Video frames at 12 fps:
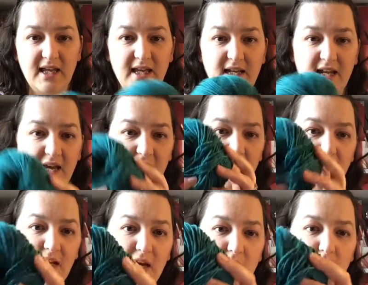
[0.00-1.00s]
in
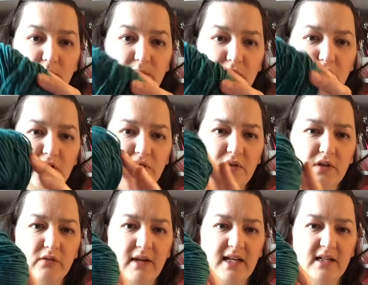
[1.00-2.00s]
a beautiful
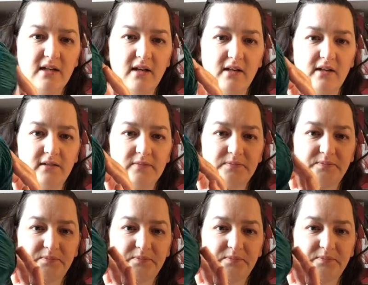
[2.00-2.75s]
green colour.